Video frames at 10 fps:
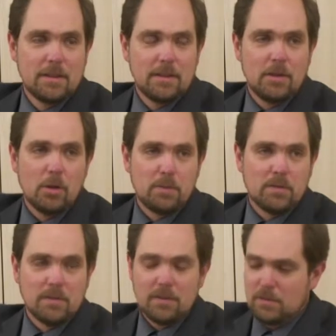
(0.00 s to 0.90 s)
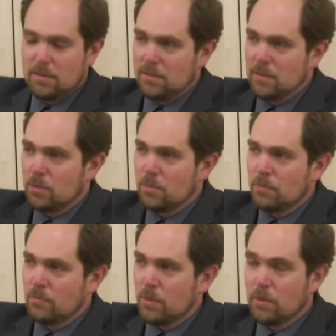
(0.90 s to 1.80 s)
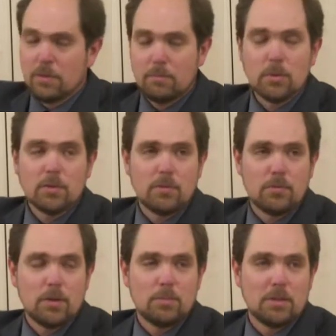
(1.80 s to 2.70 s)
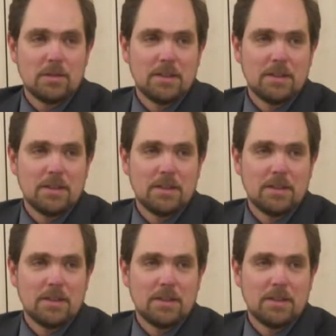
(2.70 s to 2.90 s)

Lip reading: the opposite, to still follow the Milton Friedman